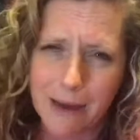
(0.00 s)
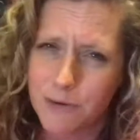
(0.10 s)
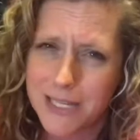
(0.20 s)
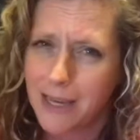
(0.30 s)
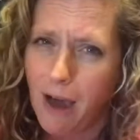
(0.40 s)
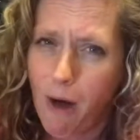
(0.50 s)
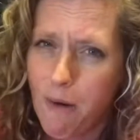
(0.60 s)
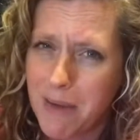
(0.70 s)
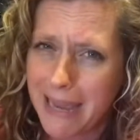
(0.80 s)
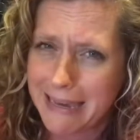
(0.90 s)
I was like, oh
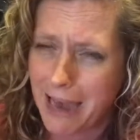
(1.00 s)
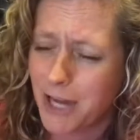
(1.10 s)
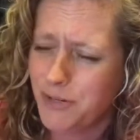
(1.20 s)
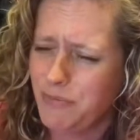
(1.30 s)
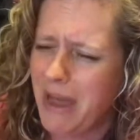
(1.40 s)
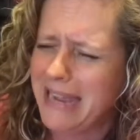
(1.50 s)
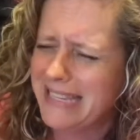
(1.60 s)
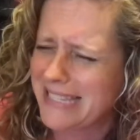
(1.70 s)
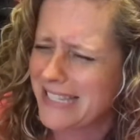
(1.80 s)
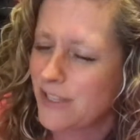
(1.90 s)
my gosh, why
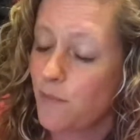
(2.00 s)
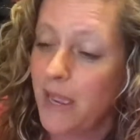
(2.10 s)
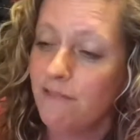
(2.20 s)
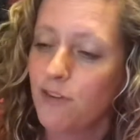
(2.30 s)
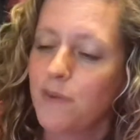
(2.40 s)
is this so painful?